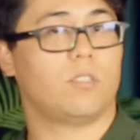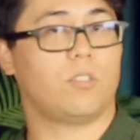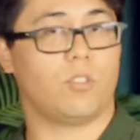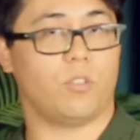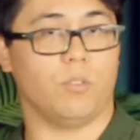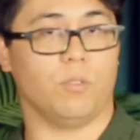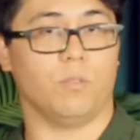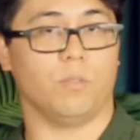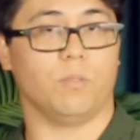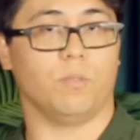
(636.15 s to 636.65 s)

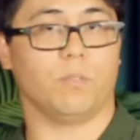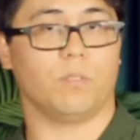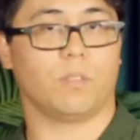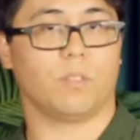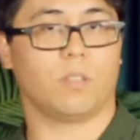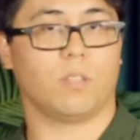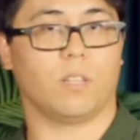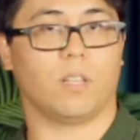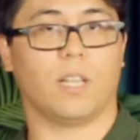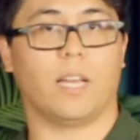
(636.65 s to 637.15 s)
to
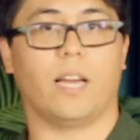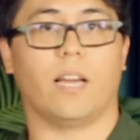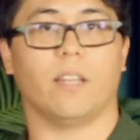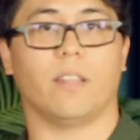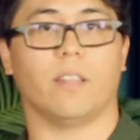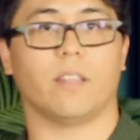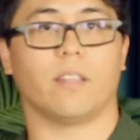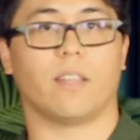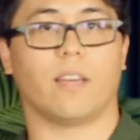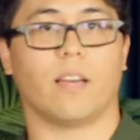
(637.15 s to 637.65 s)
the
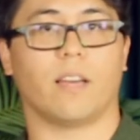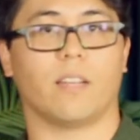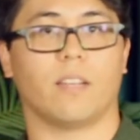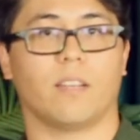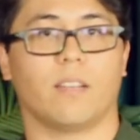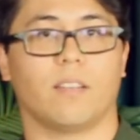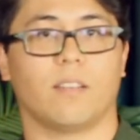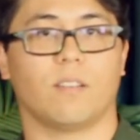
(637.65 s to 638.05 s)
land that